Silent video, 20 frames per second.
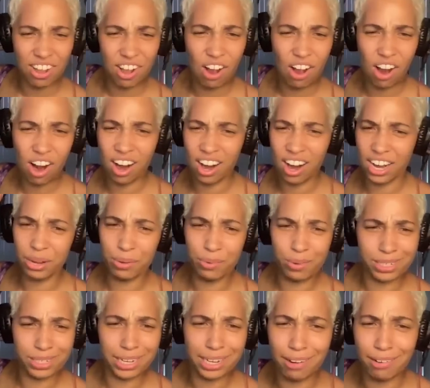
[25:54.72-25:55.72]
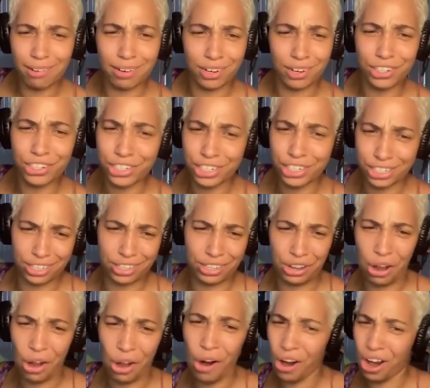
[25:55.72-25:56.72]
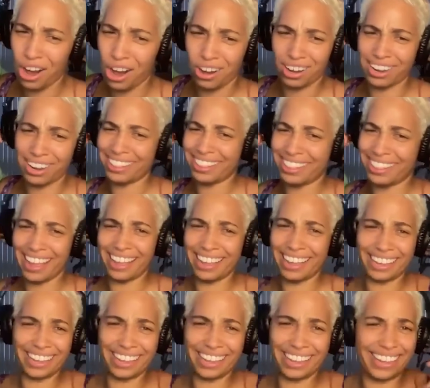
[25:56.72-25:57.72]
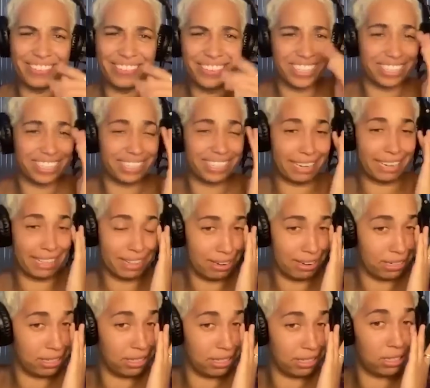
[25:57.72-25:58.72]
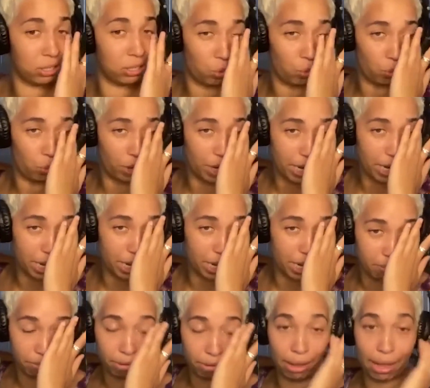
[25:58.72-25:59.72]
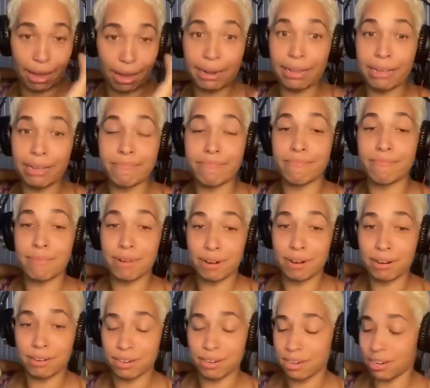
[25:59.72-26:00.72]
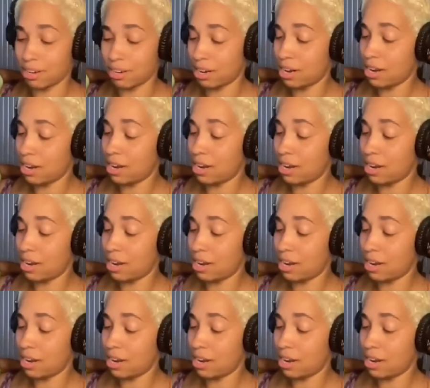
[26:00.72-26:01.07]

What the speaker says: car. He was like allergic to the car. Like, he would just get in there and just scream bloody murder.